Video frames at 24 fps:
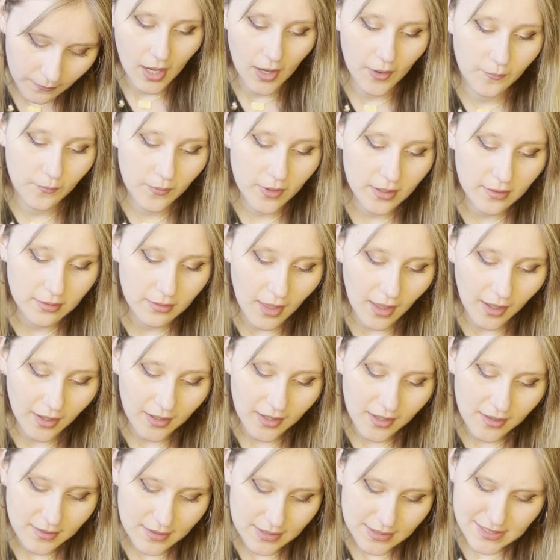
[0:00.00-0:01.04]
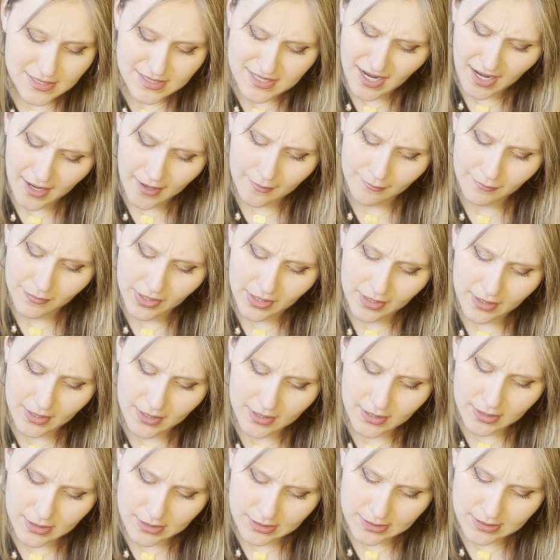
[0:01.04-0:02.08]
And we're lucky this time
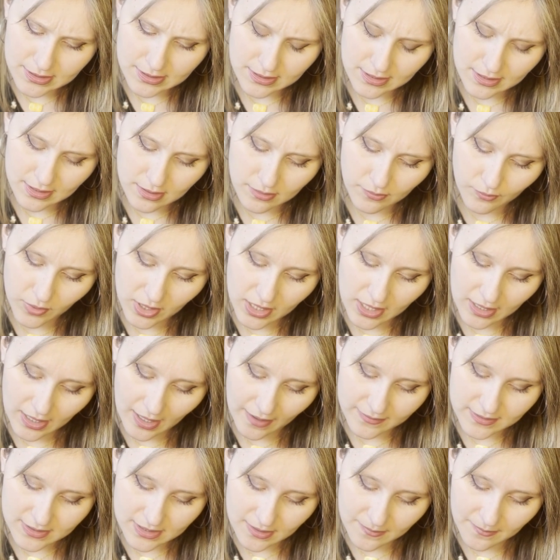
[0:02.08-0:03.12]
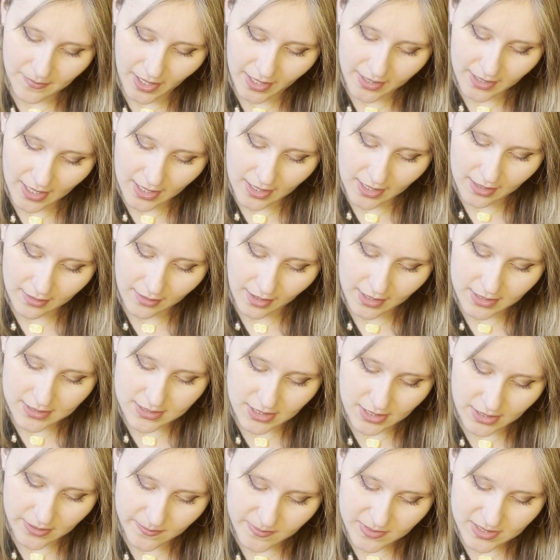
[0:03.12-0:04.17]
because we didn't have to combine any like
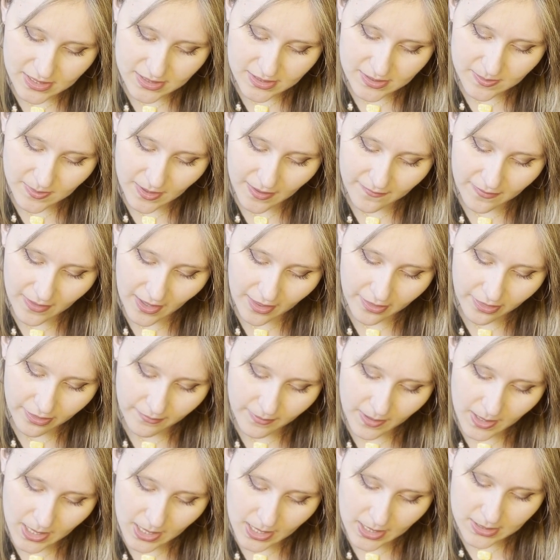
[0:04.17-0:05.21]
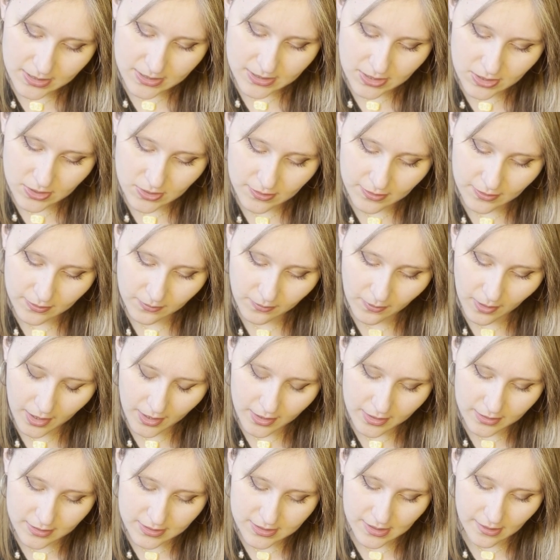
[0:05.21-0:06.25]
terms because we have that 3, 2,
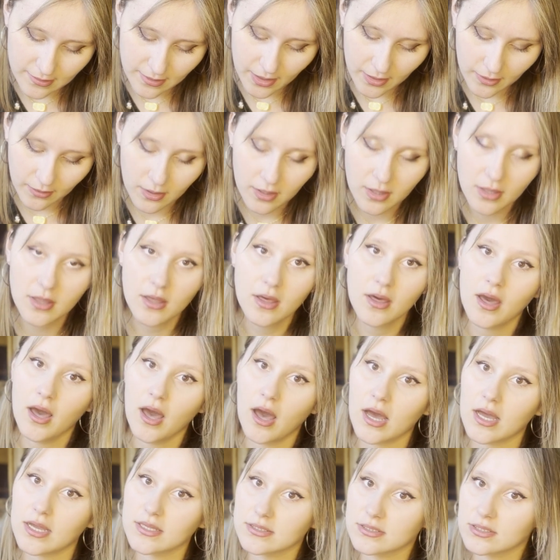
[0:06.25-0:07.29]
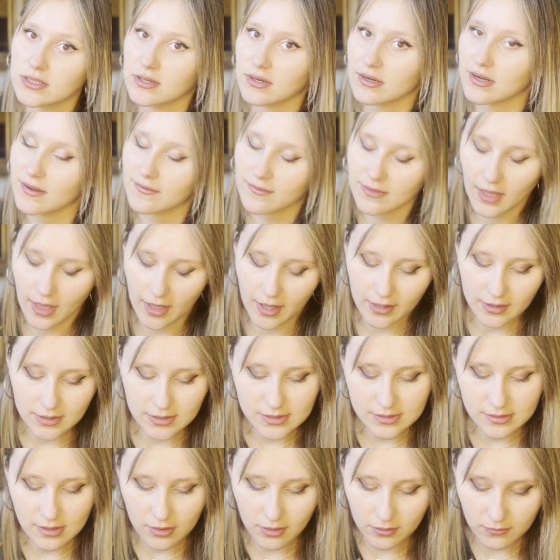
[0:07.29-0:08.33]
1, 0 degree of the x.
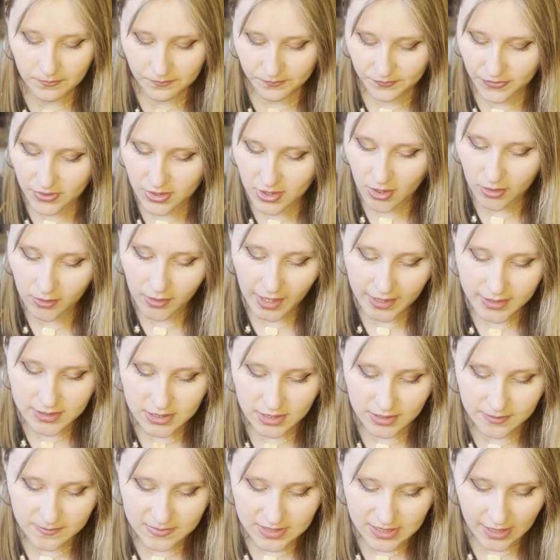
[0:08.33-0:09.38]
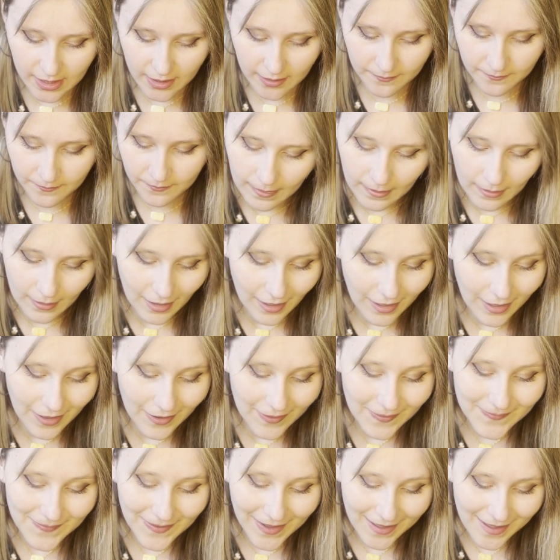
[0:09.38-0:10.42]
So no like terms there.
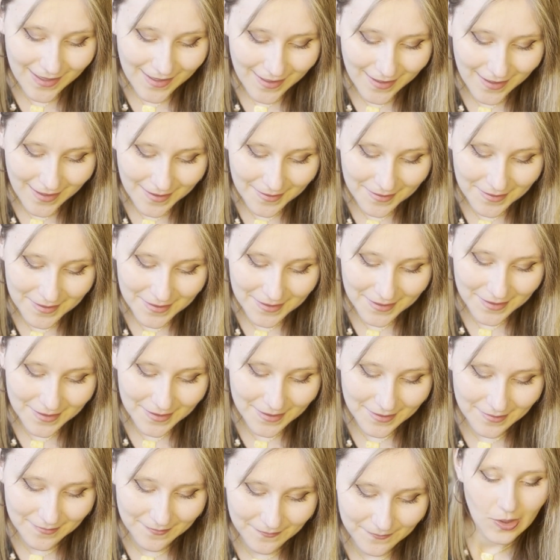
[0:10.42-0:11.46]
Okay.